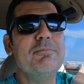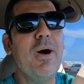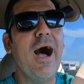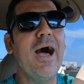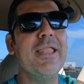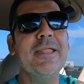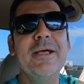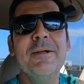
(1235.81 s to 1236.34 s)

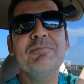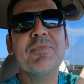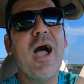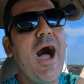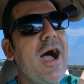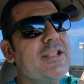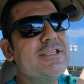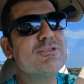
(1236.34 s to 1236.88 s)
But
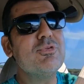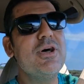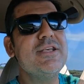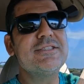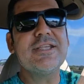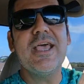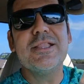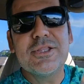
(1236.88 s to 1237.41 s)
I just
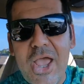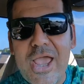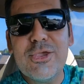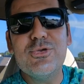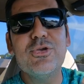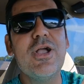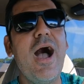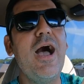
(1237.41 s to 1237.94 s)
want to say
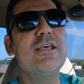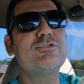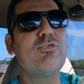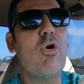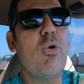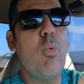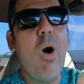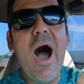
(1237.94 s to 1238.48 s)
thank you guys
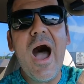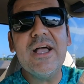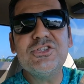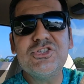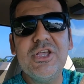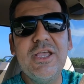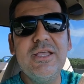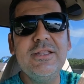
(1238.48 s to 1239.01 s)
for
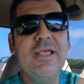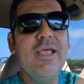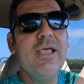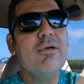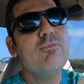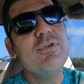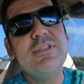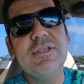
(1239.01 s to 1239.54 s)
watching.